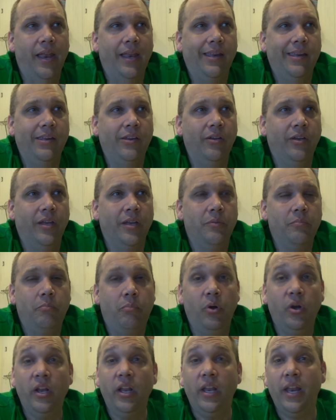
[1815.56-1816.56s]
you can
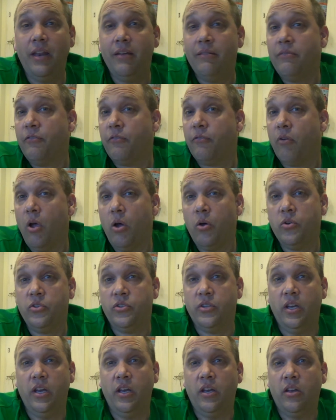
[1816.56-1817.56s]
put it in
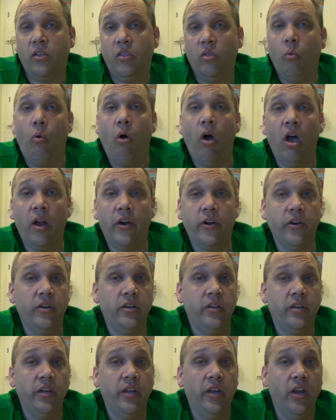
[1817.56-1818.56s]
frozen into the
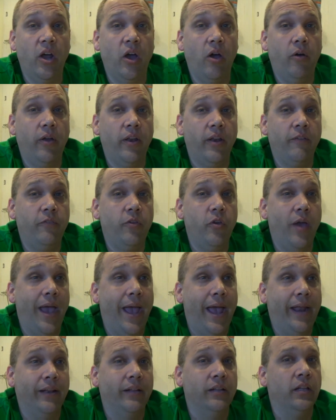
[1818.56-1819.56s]
water, and if you
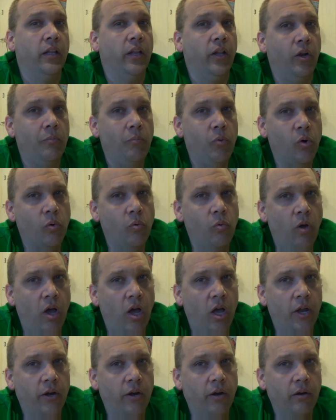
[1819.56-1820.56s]
add a little more
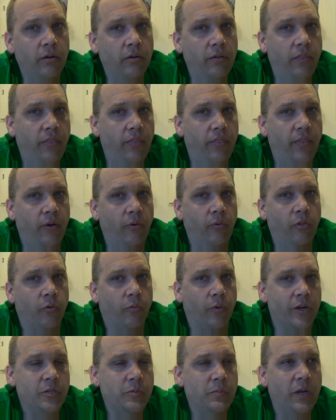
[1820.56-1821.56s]
water than the
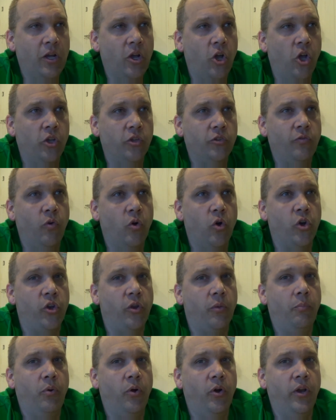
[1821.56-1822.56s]
recipe calls for, and
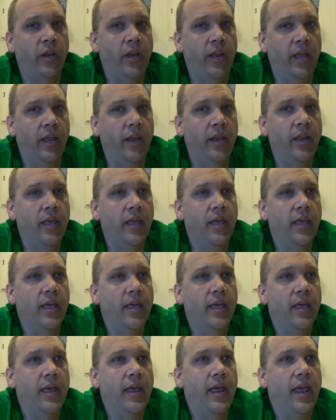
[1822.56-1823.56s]
you put it in,
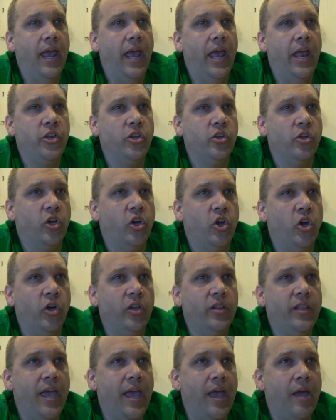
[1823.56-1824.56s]
and you
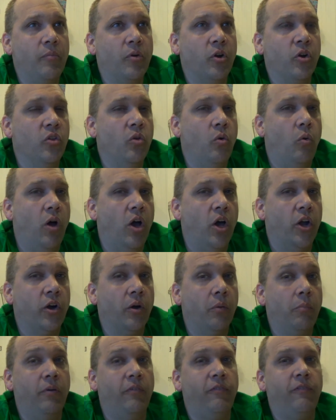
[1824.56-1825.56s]
cook the hamburger in the
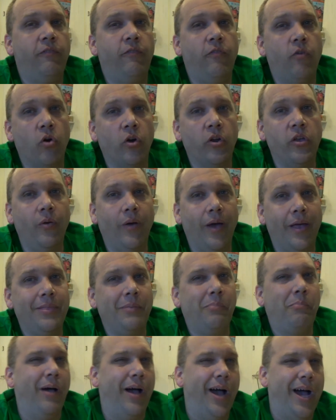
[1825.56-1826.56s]
water before you add
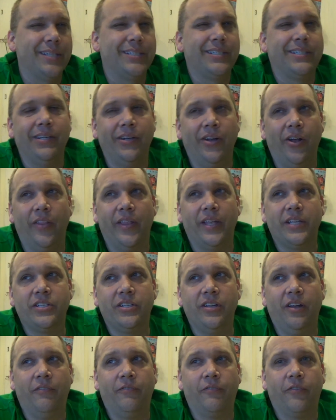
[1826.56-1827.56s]
the pasta and all that
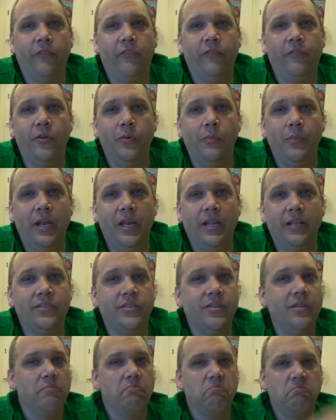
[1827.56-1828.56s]
stuff for a few
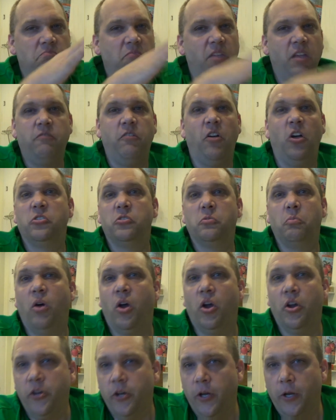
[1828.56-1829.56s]
minutes, it falls
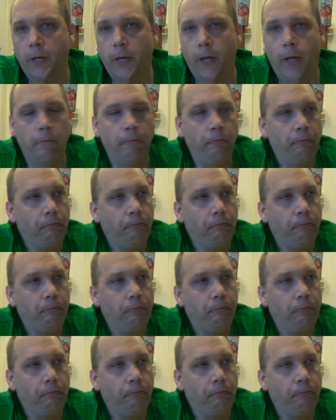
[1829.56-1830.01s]
apart and you're good to go.